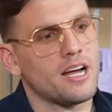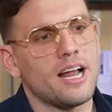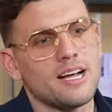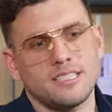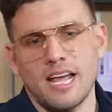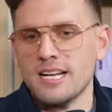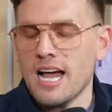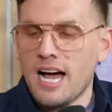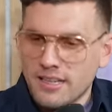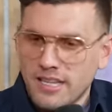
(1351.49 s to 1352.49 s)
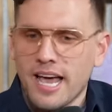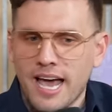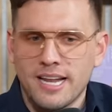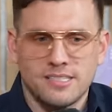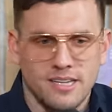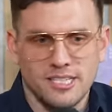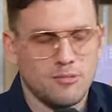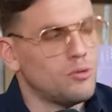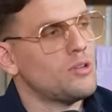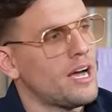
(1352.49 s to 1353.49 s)
on us and not the edits that
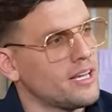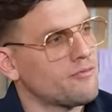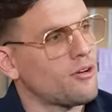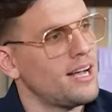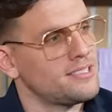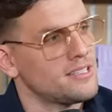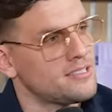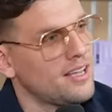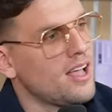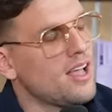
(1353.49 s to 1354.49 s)
he's moonlighting for ISIS.